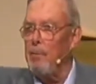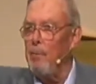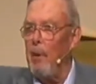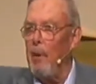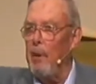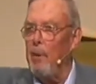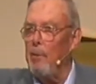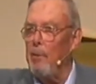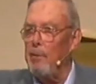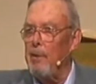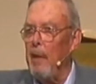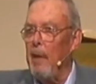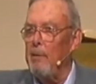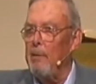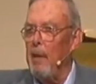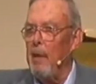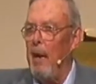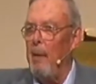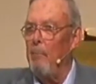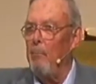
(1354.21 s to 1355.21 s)
What do you say,
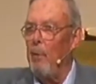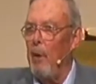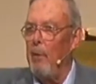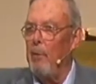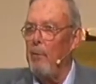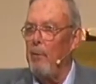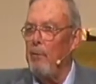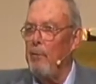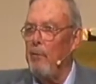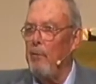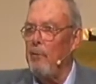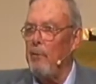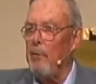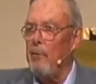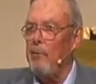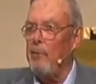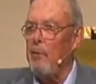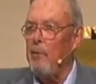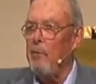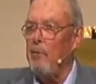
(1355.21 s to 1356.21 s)
Tom? Brothers and
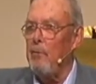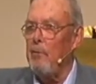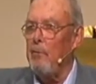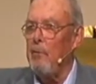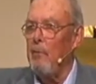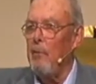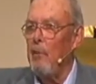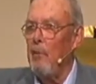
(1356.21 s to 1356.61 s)
sisters?